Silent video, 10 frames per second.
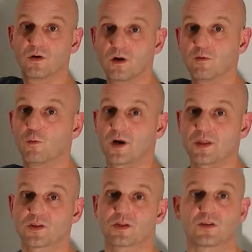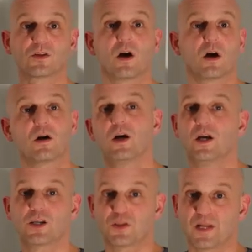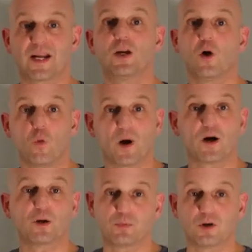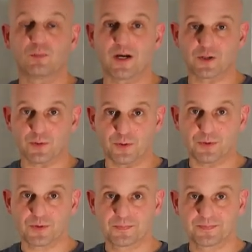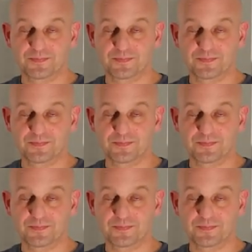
of where the studs are so that I know where to put my screws.